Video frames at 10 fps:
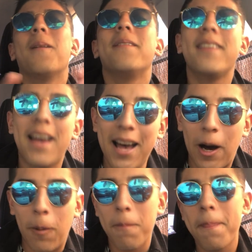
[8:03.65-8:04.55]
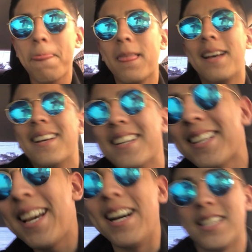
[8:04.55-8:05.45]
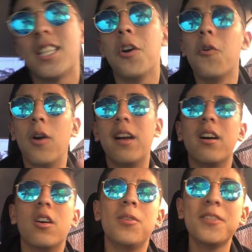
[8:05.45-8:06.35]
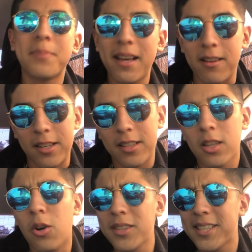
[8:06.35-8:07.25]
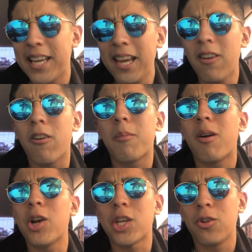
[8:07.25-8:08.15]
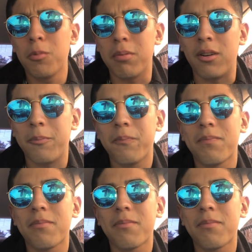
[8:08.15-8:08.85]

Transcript: Now, guys, so who's better, Golden Tate or Amari Cooper?